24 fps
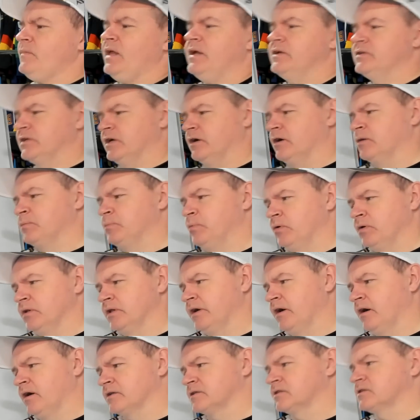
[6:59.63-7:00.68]
Derek
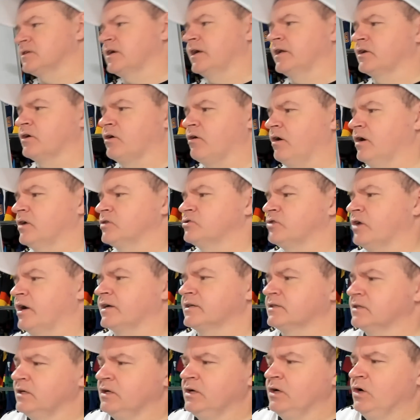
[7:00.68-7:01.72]
Pouliot signed a
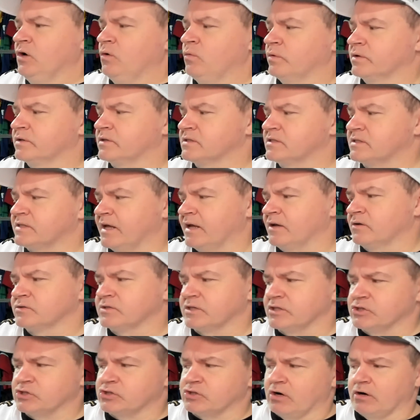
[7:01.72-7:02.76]
contract with the San
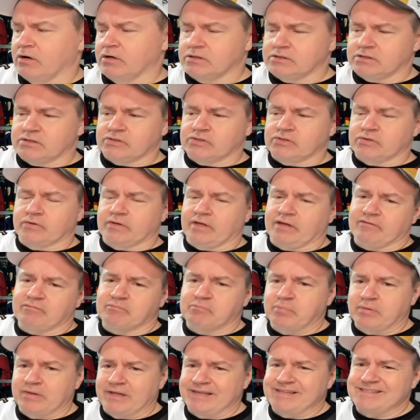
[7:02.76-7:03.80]
Jose Sharks, so they've
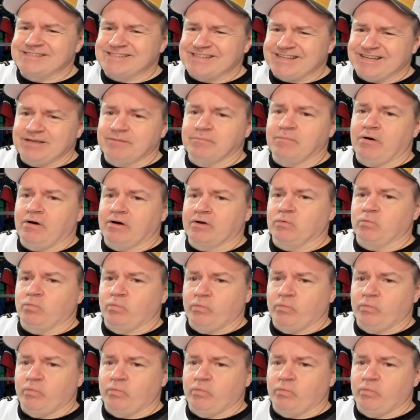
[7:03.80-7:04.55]
placed him on